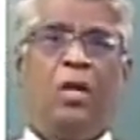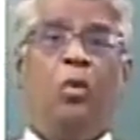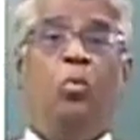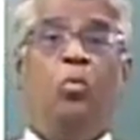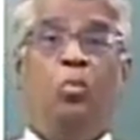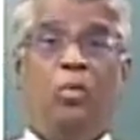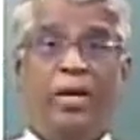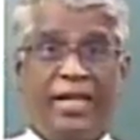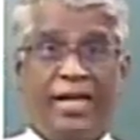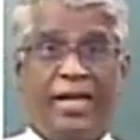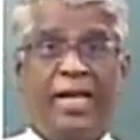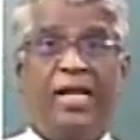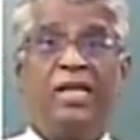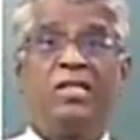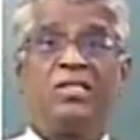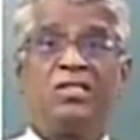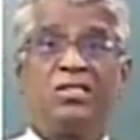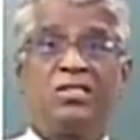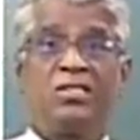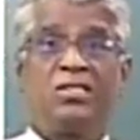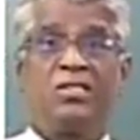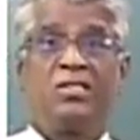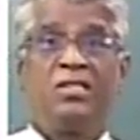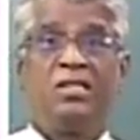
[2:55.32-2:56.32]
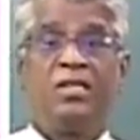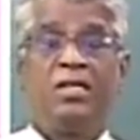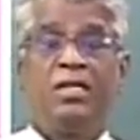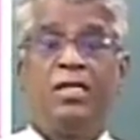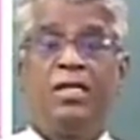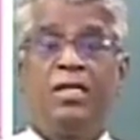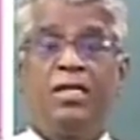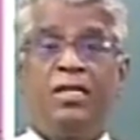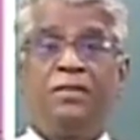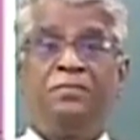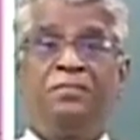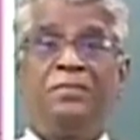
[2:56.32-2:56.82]
Whereas,
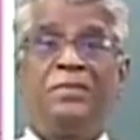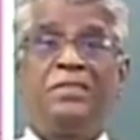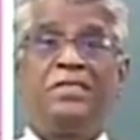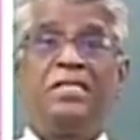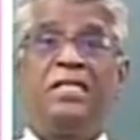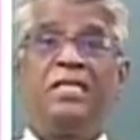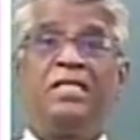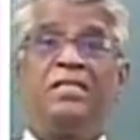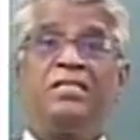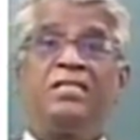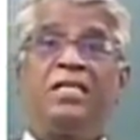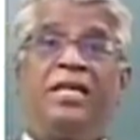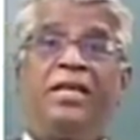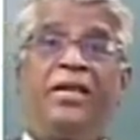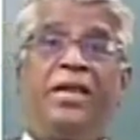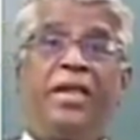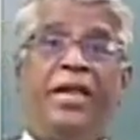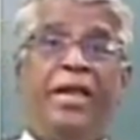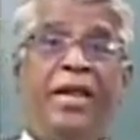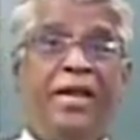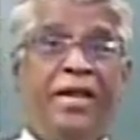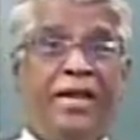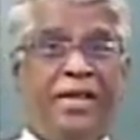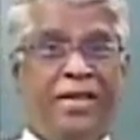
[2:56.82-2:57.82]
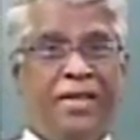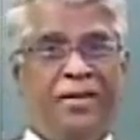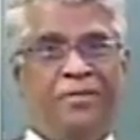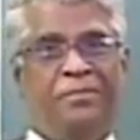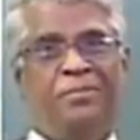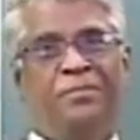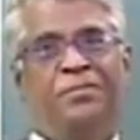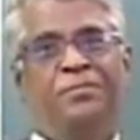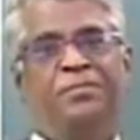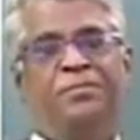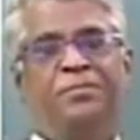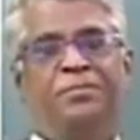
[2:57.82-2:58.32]
if it is an
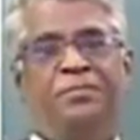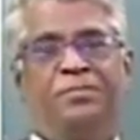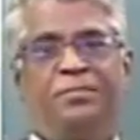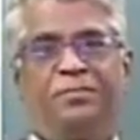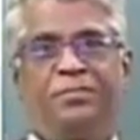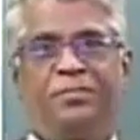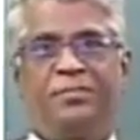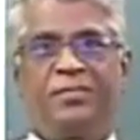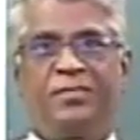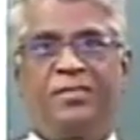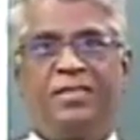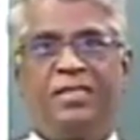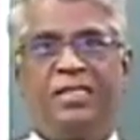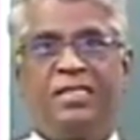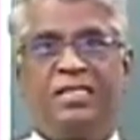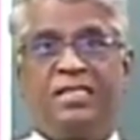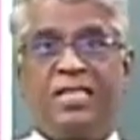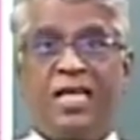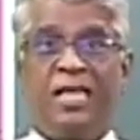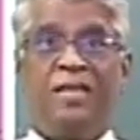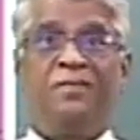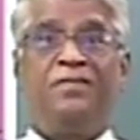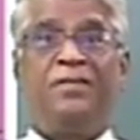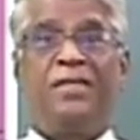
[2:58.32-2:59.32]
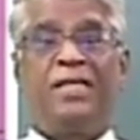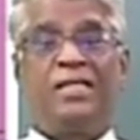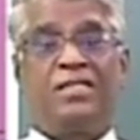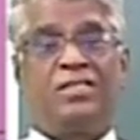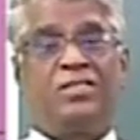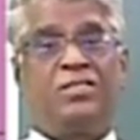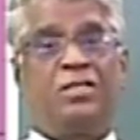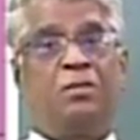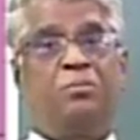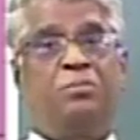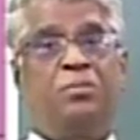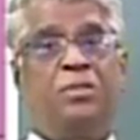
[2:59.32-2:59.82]
idiom, say for
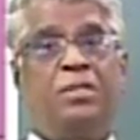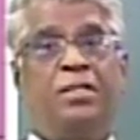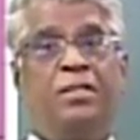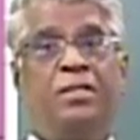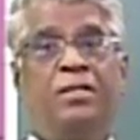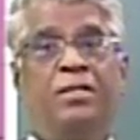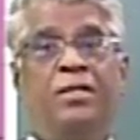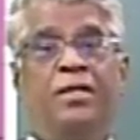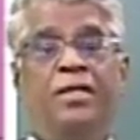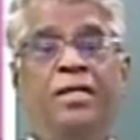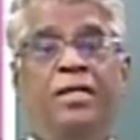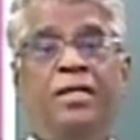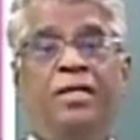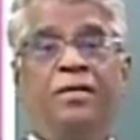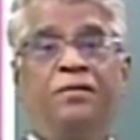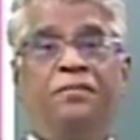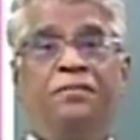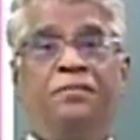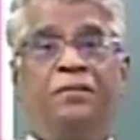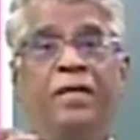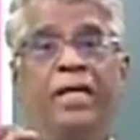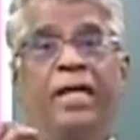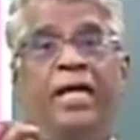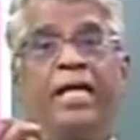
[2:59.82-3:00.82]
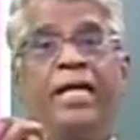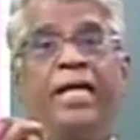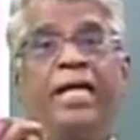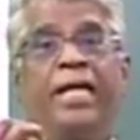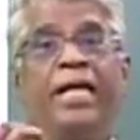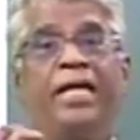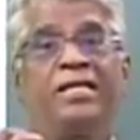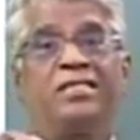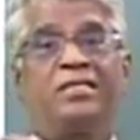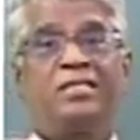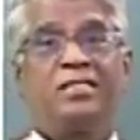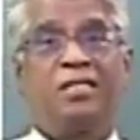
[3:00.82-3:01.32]
example, if a
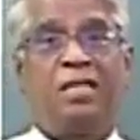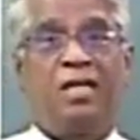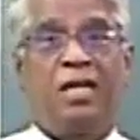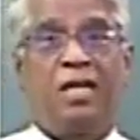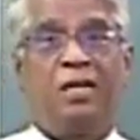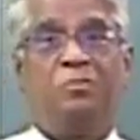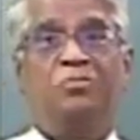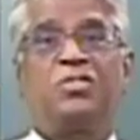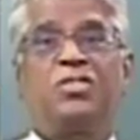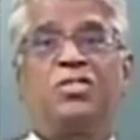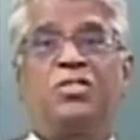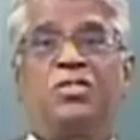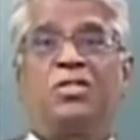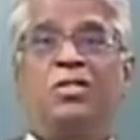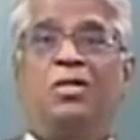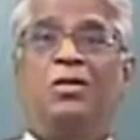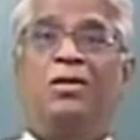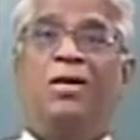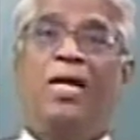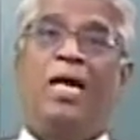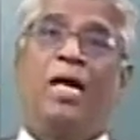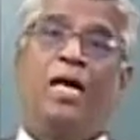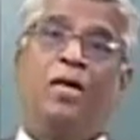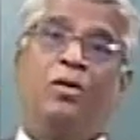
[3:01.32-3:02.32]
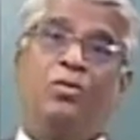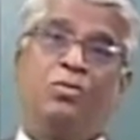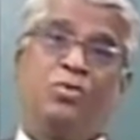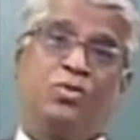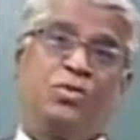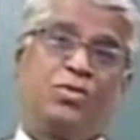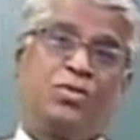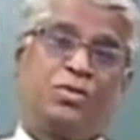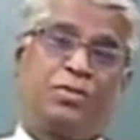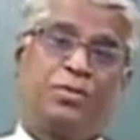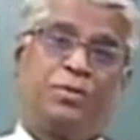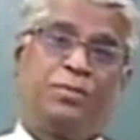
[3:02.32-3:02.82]
guest comes to your
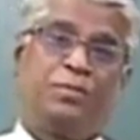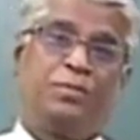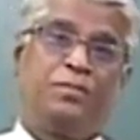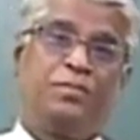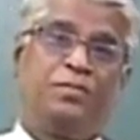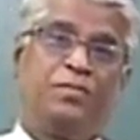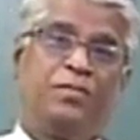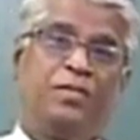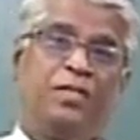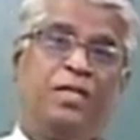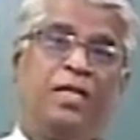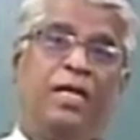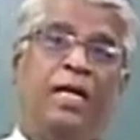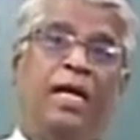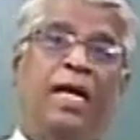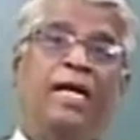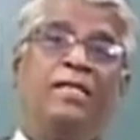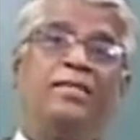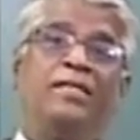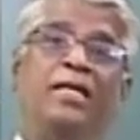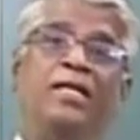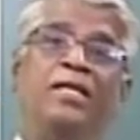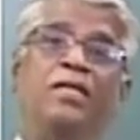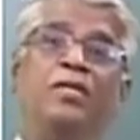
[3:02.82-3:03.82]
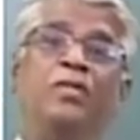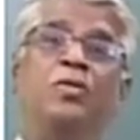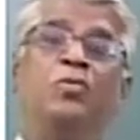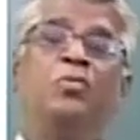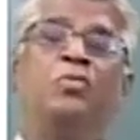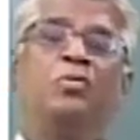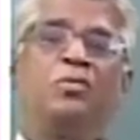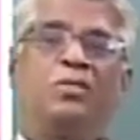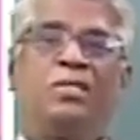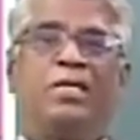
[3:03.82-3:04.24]
house and then you